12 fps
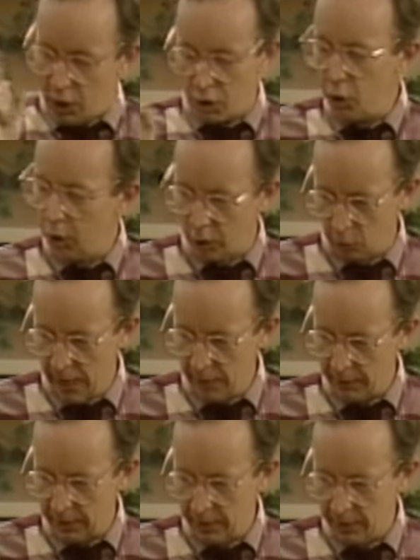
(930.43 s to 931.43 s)
You're
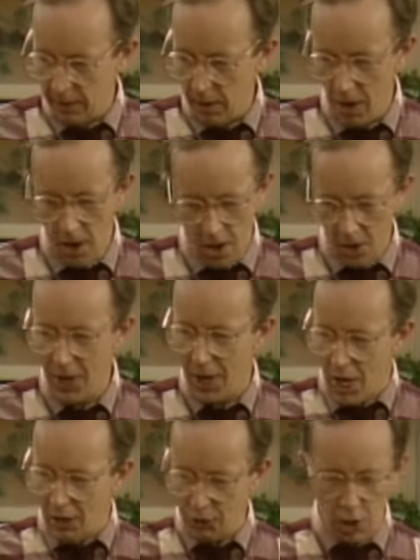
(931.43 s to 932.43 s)
grounded. Oh,
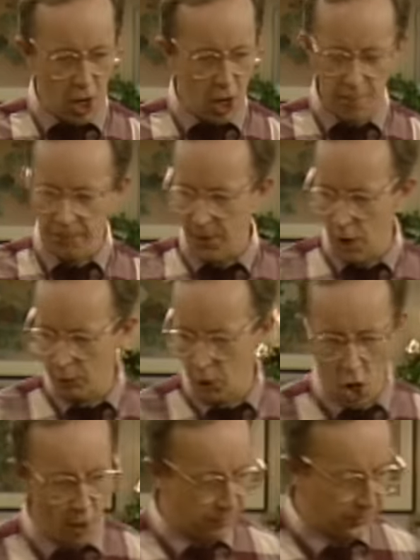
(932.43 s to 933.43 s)
no phone,
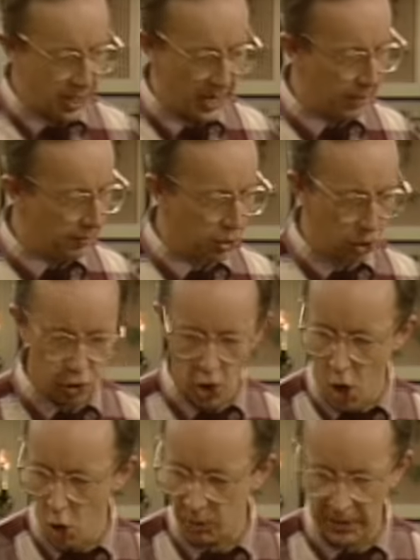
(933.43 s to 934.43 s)
no television,
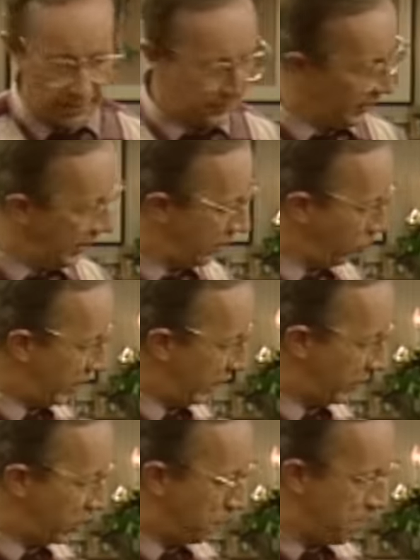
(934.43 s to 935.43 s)
no nothing. until We get
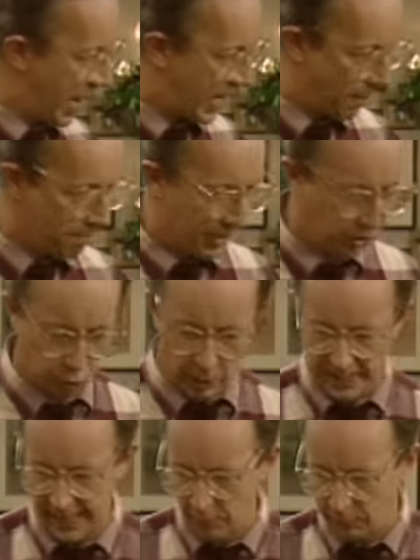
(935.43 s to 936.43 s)
this makeup mess
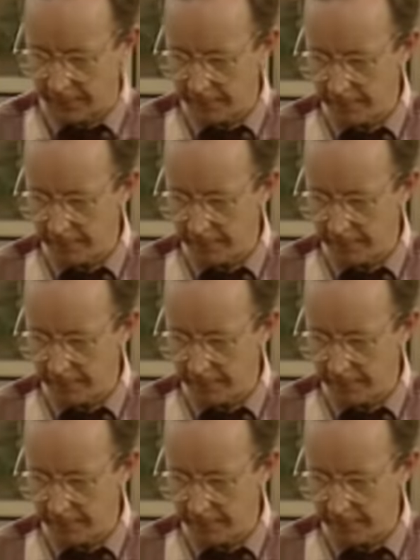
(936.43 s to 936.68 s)
straightened out.